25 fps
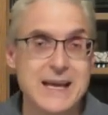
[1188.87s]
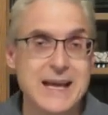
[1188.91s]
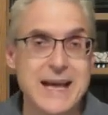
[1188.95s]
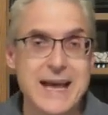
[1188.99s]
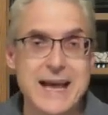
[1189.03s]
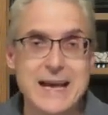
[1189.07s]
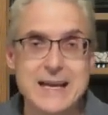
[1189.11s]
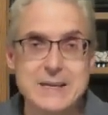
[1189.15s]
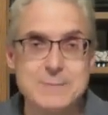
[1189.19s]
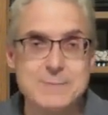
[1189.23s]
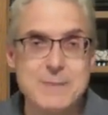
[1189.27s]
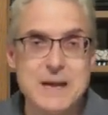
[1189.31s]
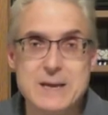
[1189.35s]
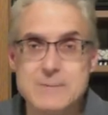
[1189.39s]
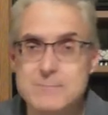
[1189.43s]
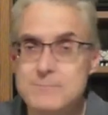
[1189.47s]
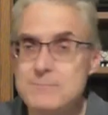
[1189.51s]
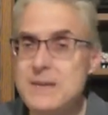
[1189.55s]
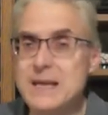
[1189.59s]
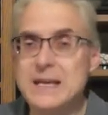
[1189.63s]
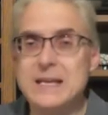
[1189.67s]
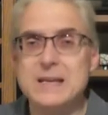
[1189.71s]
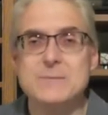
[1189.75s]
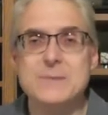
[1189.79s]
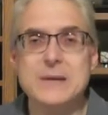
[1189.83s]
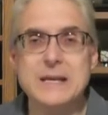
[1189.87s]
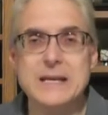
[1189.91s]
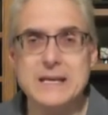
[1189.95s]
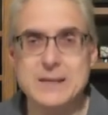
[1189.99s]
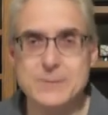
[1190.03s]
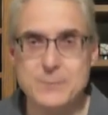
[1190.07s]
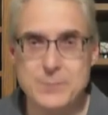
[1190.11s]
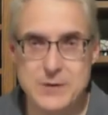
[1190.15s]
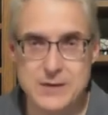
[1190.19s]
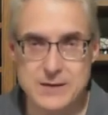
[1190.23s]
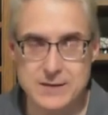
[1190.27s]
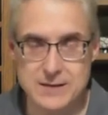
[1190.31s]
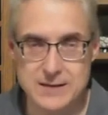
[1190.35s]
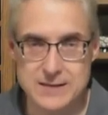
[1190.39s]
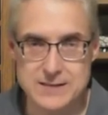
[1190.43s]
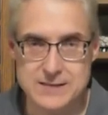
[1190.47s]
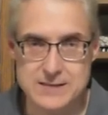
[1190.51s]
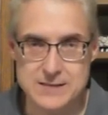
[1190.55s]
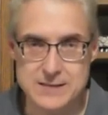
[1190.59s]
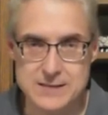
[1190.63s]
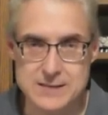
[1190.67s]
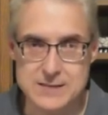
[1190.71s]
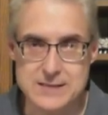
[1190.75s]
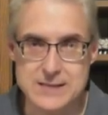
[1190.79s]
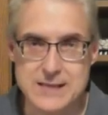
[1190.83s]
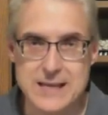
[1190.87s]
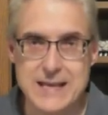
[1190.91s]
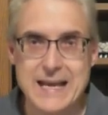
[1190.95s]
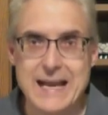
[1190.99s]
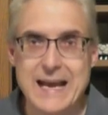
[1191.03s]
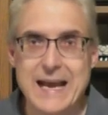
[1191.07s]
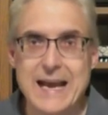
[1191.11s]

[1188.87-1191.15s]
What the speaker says: and he made many, many appearances,